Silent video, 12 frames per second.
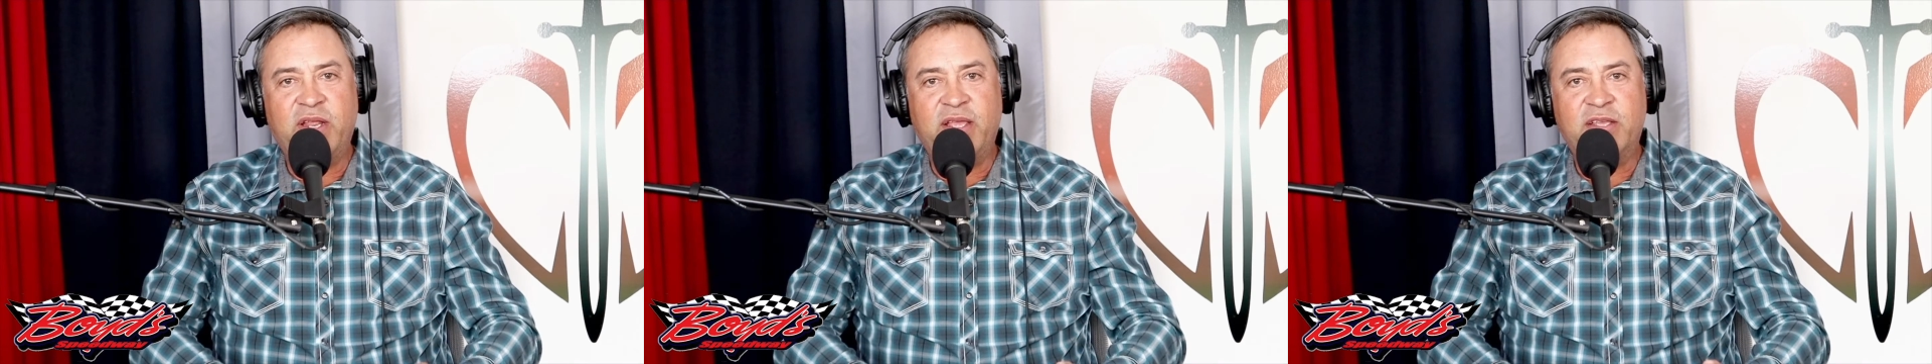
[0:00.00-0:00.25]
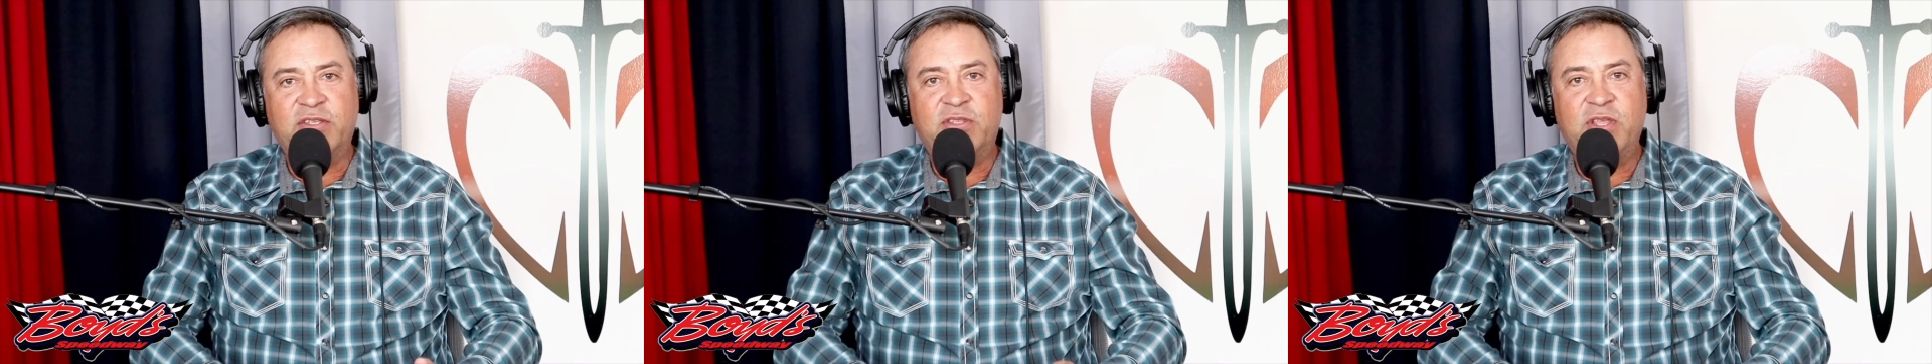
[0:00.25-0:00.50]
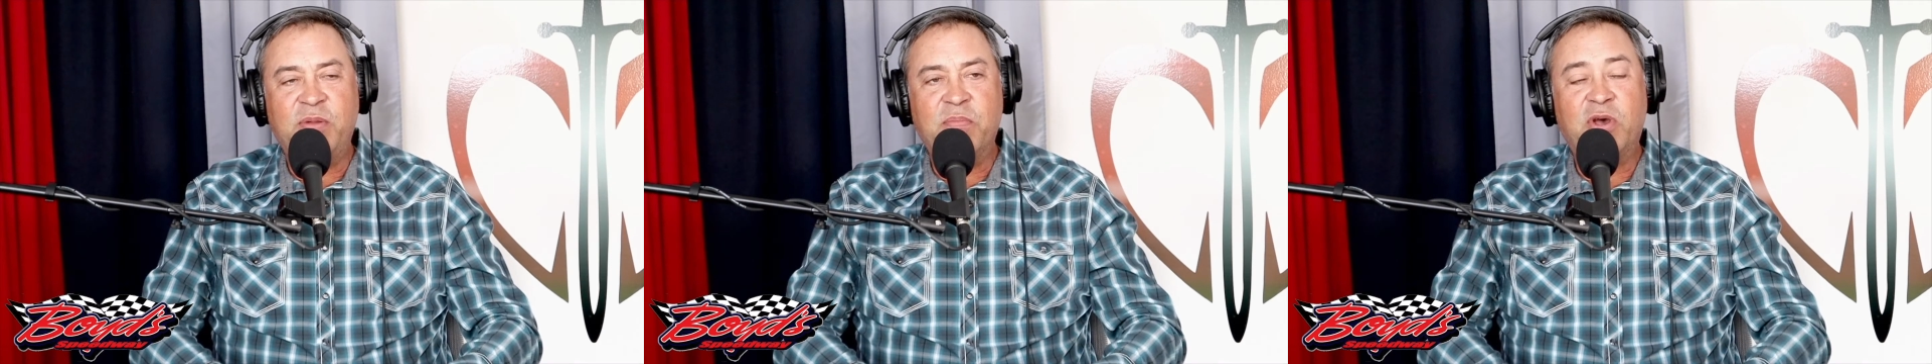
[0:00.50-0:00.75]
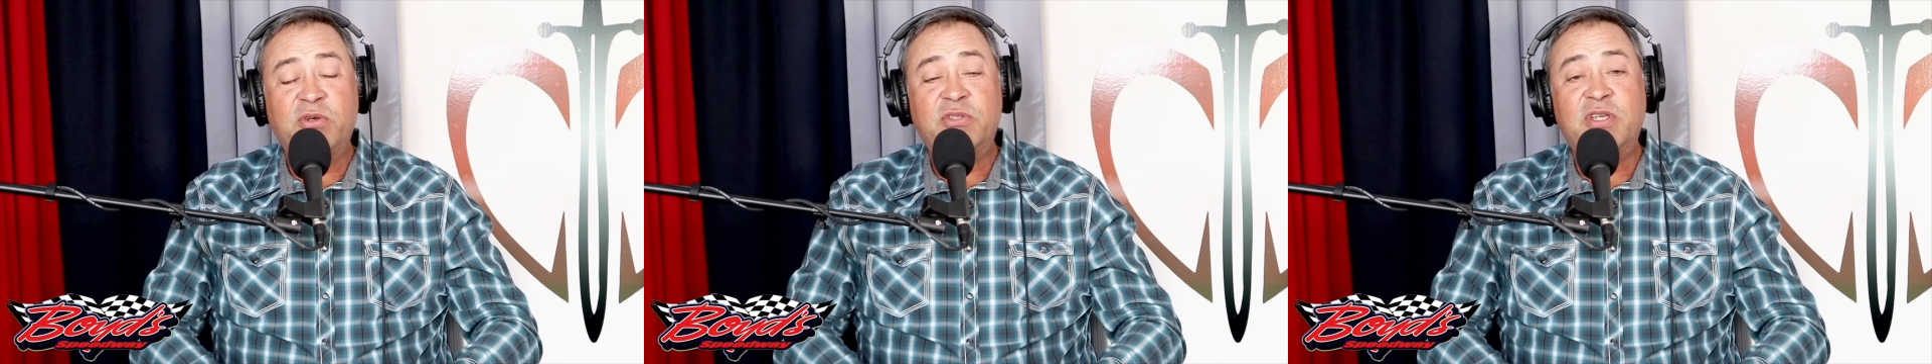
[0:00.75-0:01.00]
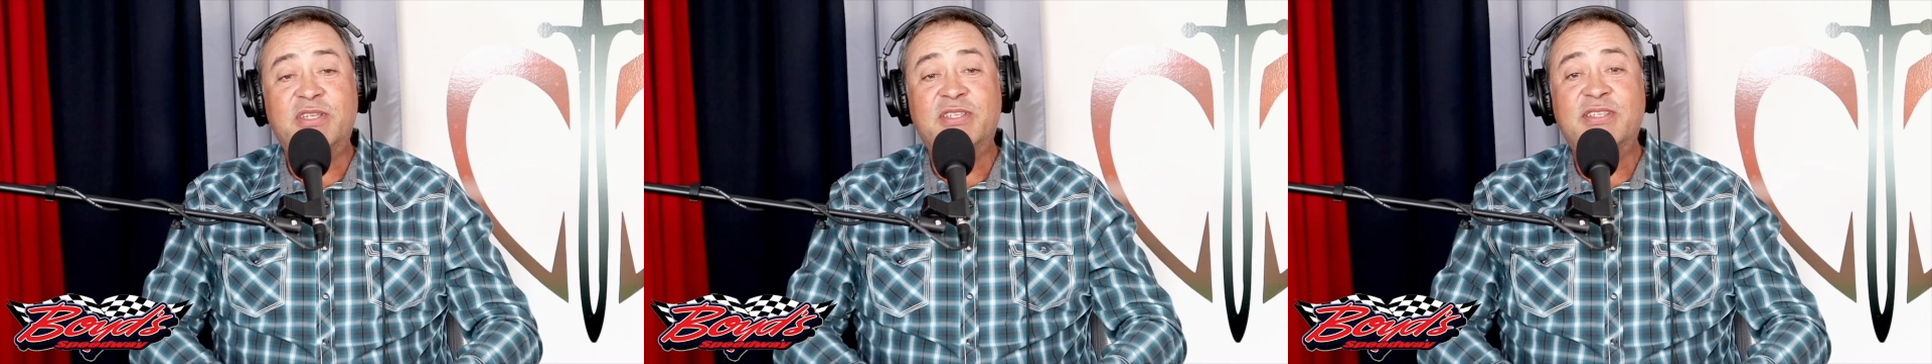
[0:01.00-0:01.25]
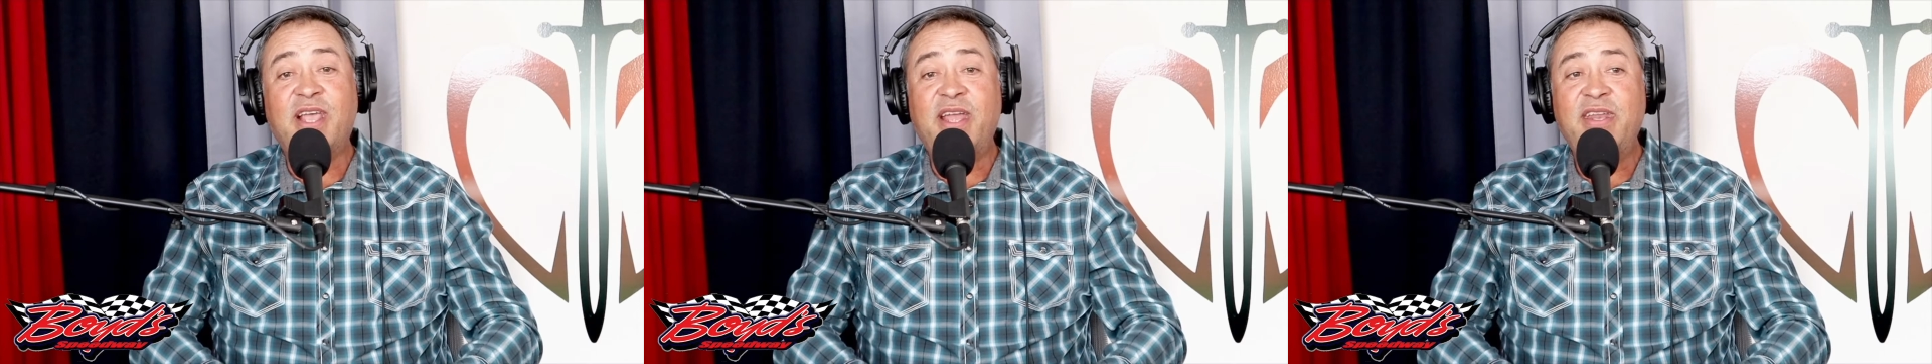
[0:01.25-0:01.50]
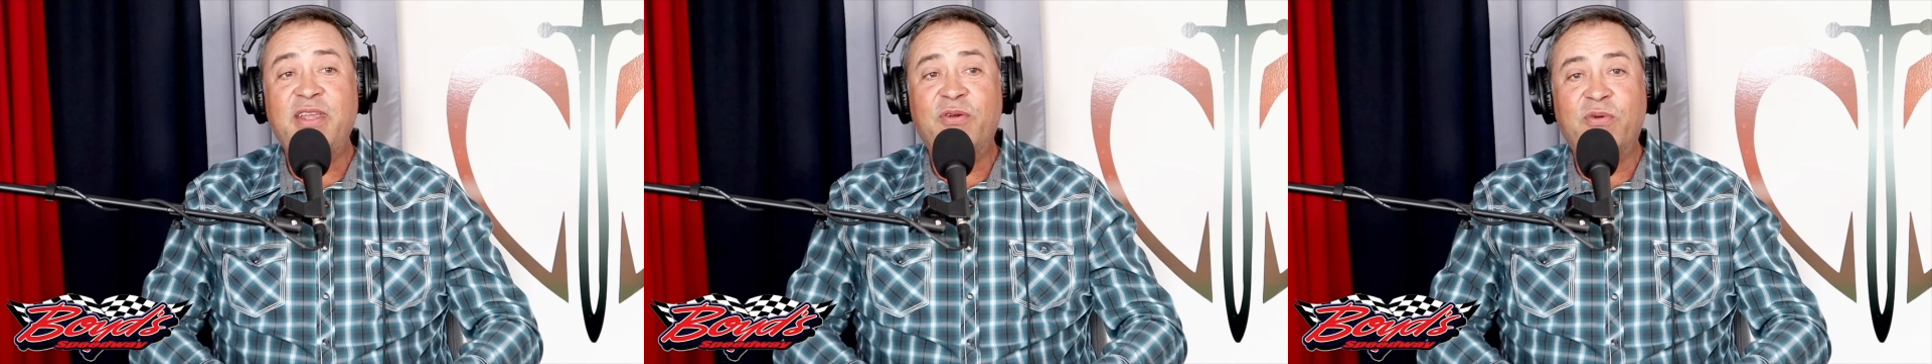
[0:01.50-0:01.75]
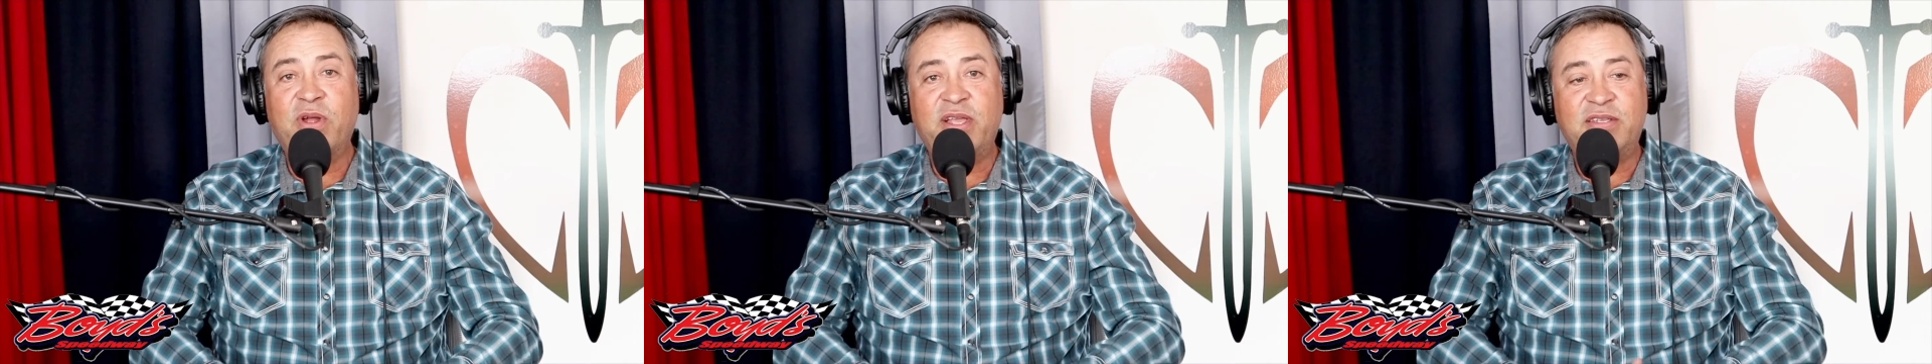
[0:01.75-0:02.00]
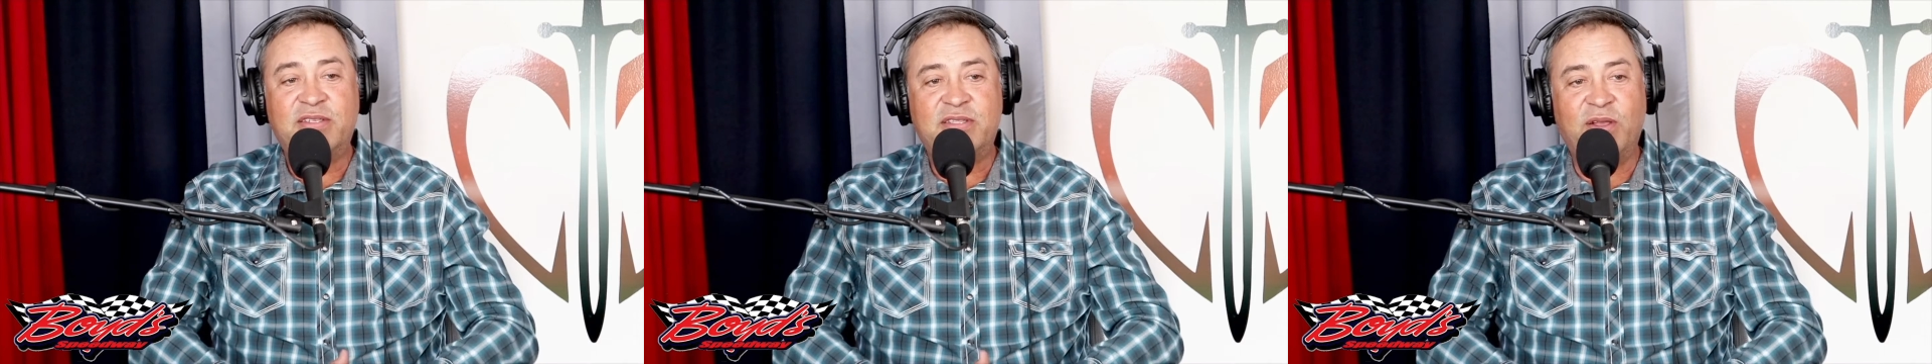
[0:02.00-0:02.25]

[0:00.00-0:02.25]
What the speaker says: is the most exciting race